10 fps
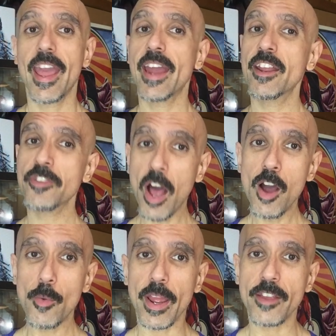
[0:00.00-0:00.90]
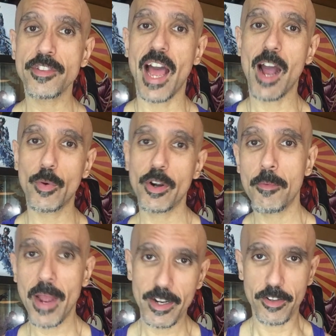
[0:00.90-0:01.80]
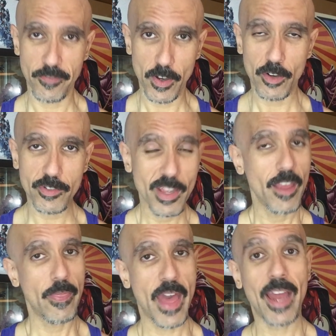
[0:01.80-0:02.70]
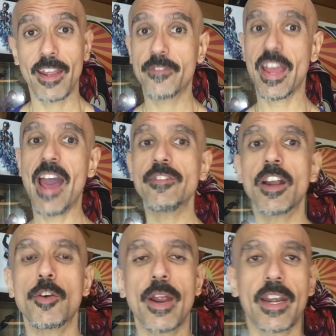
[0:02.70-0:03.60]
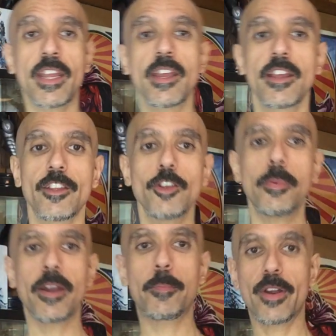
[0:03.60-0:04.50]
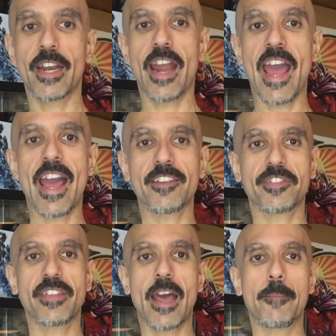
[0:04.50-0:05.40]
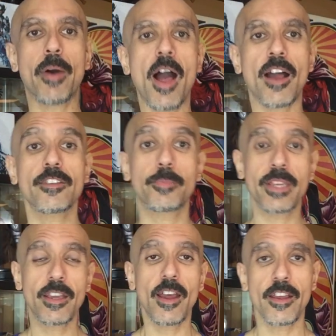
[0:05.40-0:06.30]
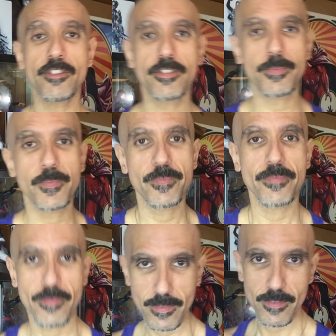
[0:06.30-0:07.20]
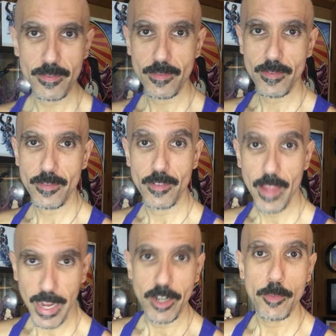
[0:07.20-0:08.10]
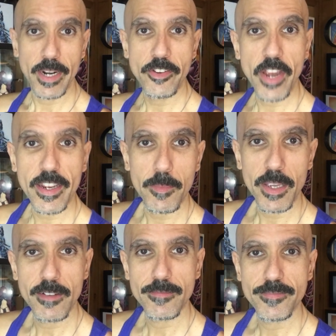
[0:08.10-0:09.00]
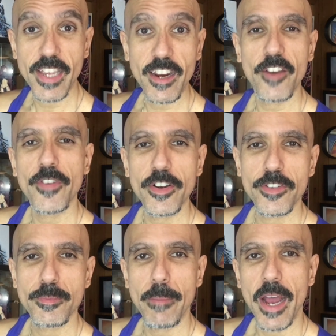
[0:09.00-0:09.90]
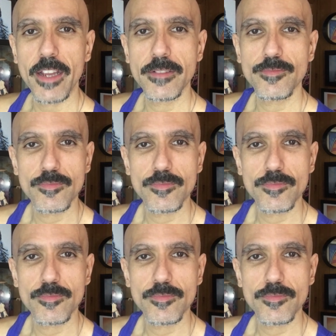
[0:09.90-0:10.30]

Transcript: And as always, I want to remind you folks that if you haven't already, you better put an X in that box because ain't nobody checking me. Take care, folks. Bye-bye.